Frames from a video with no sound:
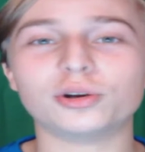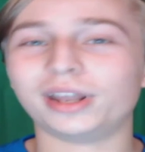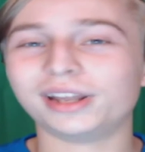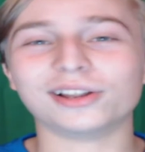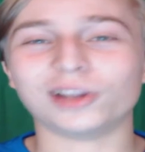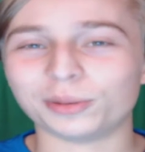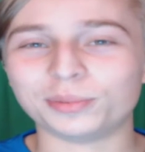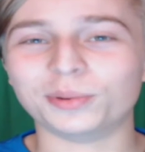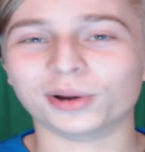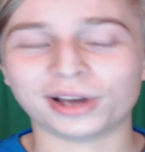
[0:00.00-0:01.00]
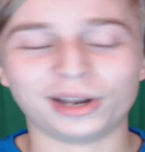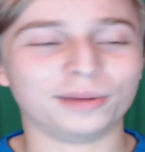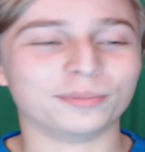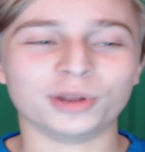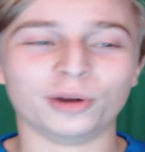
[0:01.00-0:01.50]
I think a lot of people are kind
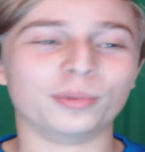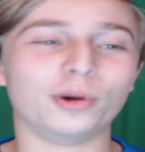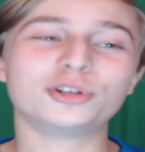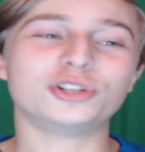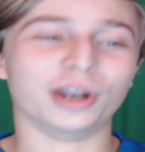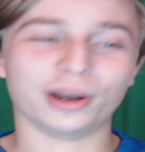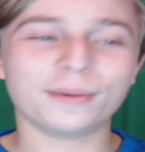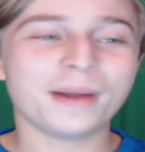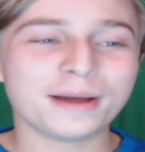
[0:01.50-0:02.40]
of, you know, bullshitting.